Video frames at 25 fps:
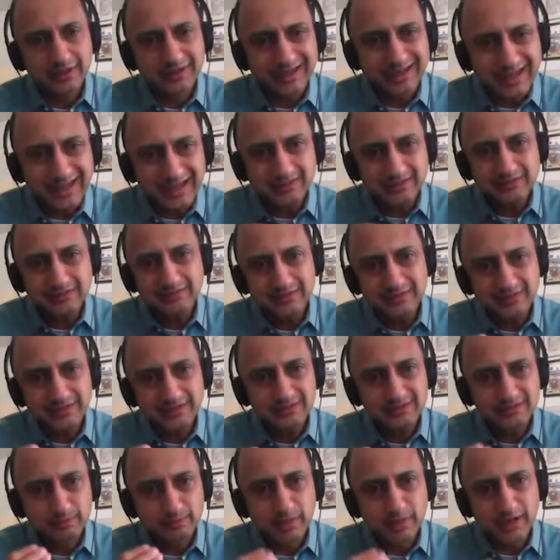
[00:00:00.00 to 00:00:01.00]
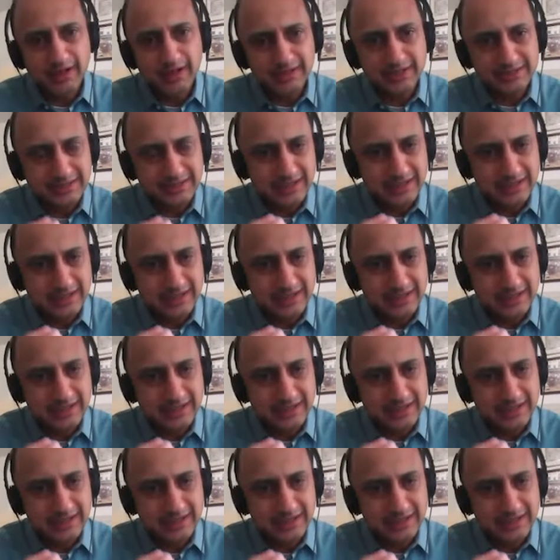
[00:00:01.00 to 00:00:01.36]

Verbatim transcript: can these bright